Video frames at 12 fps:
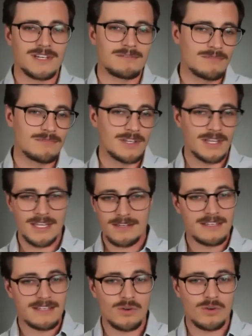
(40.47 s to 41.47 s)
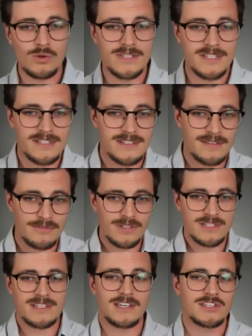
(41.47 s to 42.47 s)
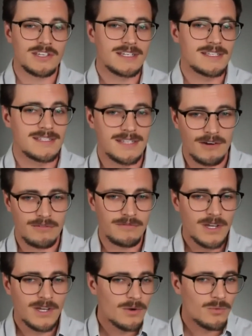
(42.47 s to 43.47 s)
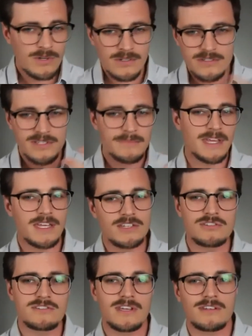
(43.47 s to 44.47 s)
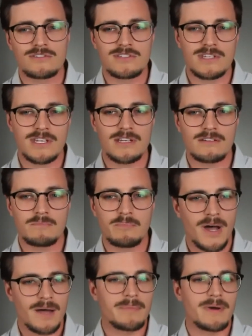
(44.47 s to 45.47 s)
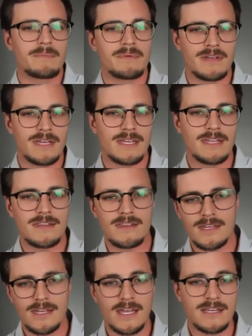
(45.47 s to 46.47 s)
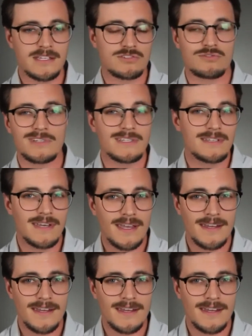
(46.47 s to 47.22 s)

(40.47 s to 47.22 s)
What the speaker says: really as old as civilization itself. What are some of the issues that you're seeing pop up in the industry today?